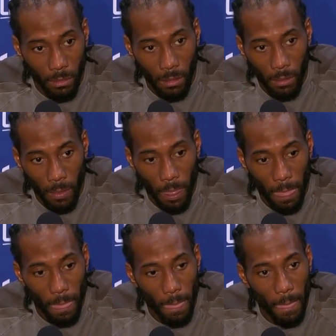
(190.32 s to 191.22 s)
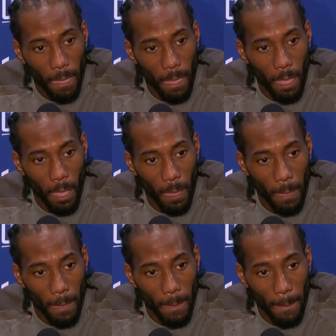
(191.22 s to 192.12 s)
I don't know if you knew, but this is that was your
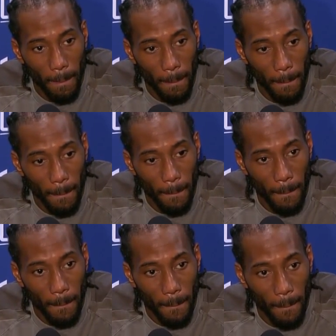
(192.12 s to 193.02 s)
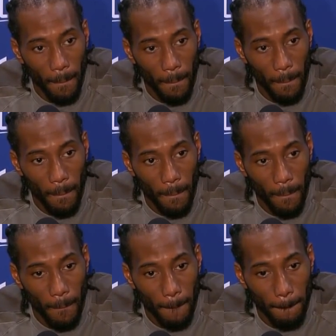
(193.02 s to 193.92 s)
personal longest losing streak that you've been
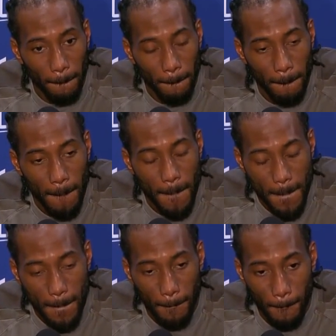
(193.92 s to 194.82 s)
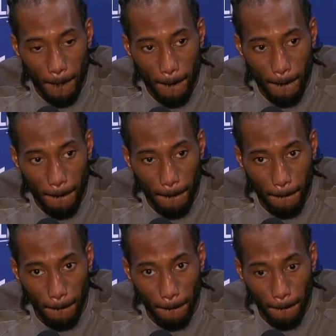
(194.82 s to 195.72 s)
on your career. Is there anything you learned from something
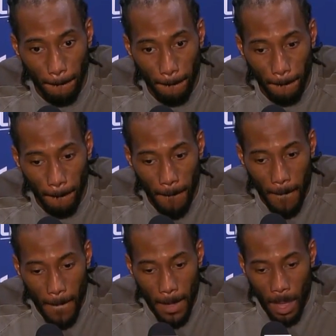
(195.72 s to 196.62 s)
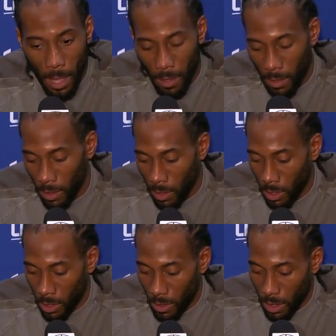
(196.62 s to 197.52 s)
like that over the last 2
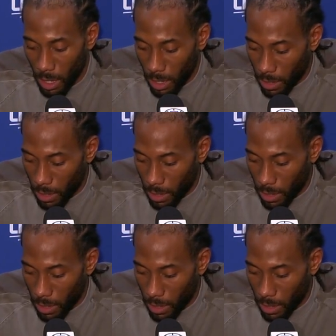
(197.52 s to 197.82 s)
weeks?